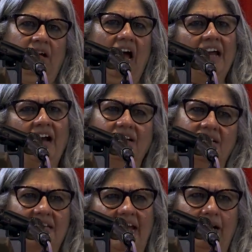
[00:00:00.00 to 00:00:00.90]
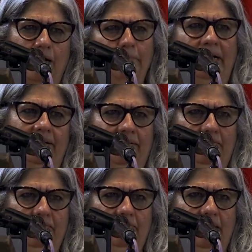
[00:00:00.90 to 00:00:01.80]
I understand commit.
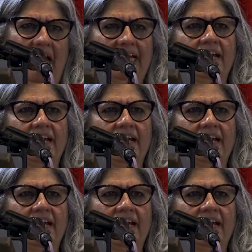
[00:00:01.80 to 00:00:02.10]
I